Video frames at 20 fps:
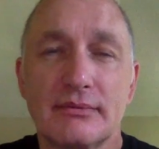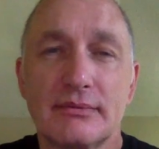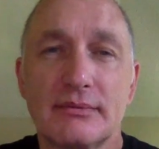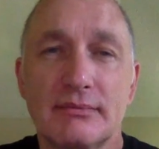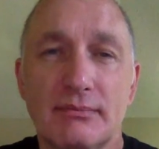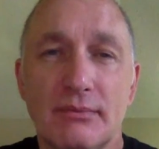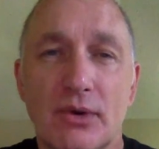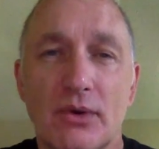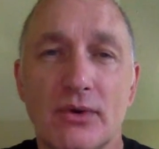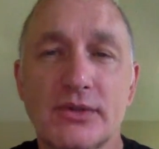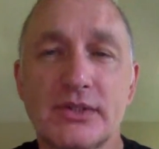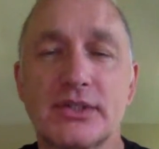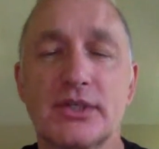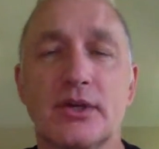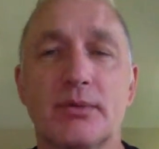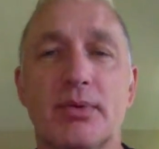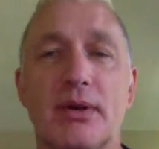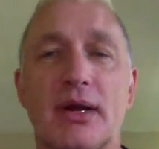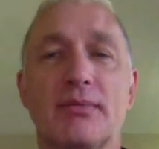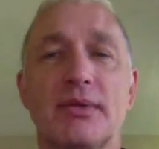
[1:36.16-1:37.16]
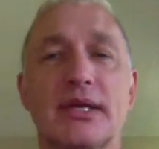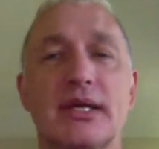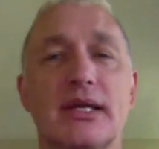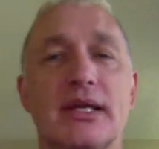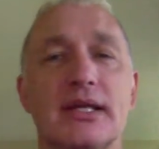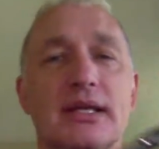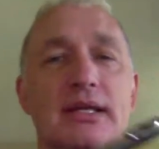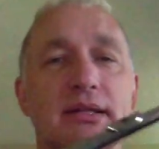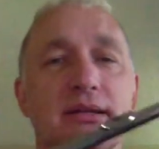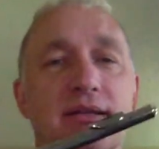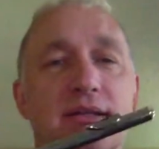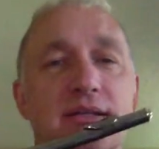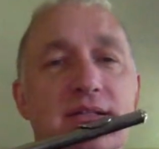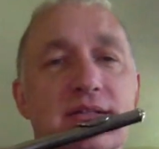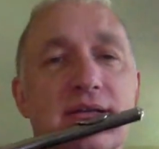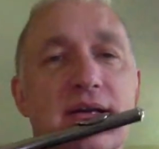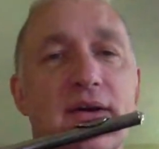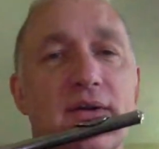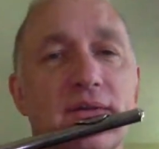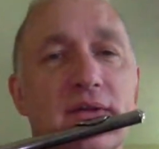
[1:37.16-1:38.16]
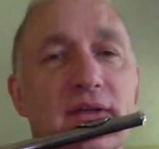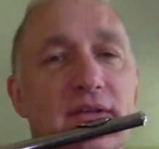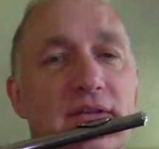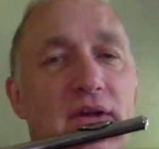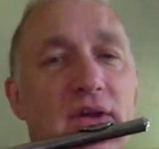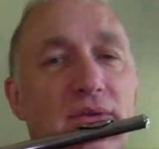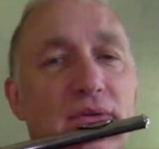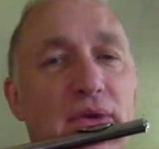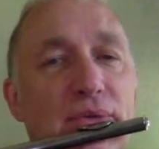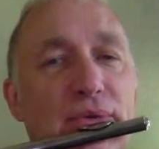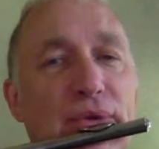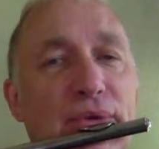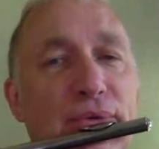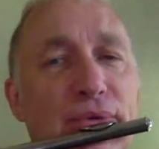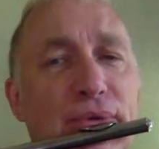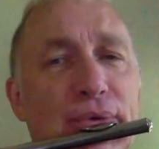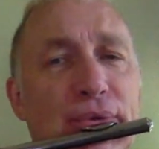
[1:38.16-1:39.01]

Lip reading: most of you are probably going to get this sound that sounds like this.